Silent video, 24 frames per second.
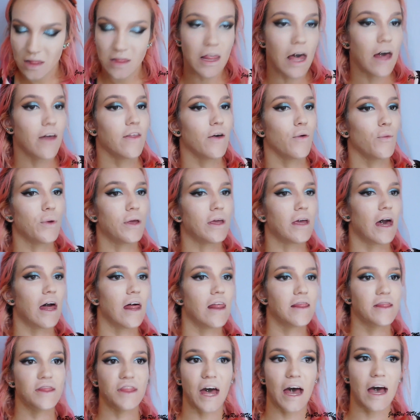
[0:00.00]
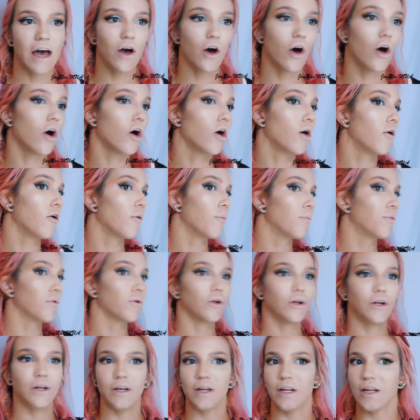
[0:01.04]
Now that we got that all
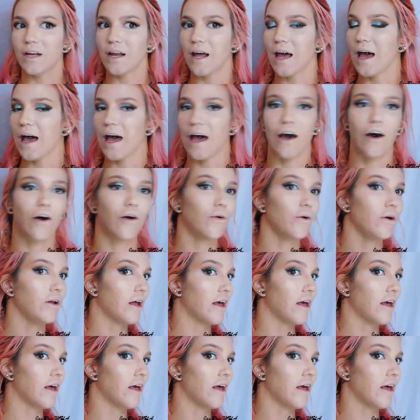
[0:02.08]
blended out,